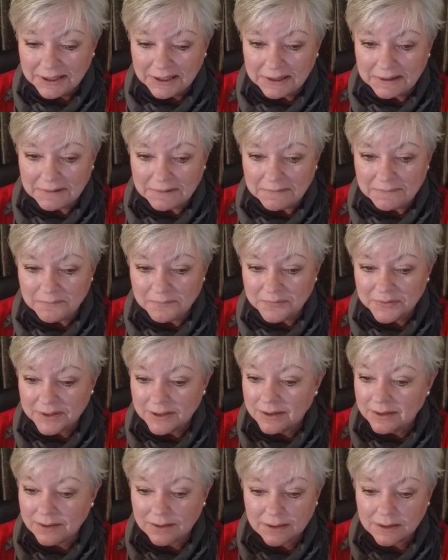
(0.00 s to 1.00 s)

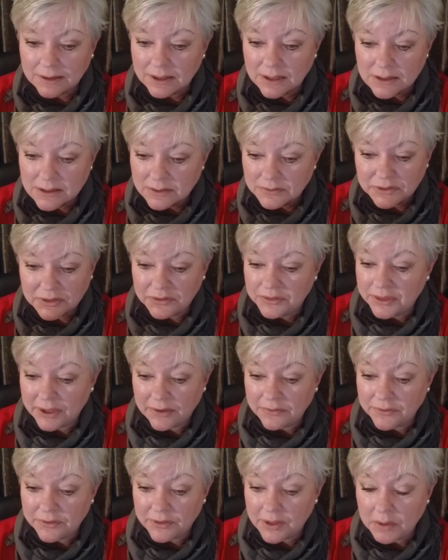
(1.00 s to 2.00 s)

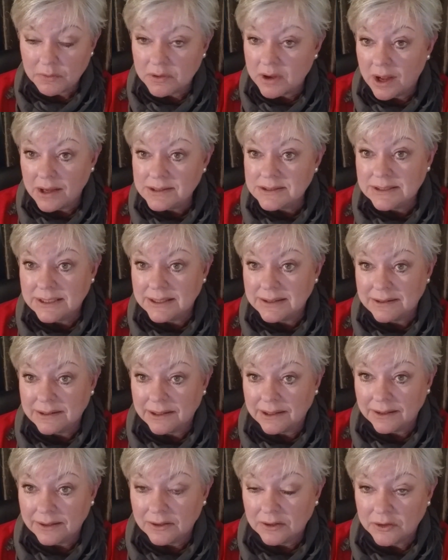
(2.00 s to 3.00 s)
That they don't cost anything.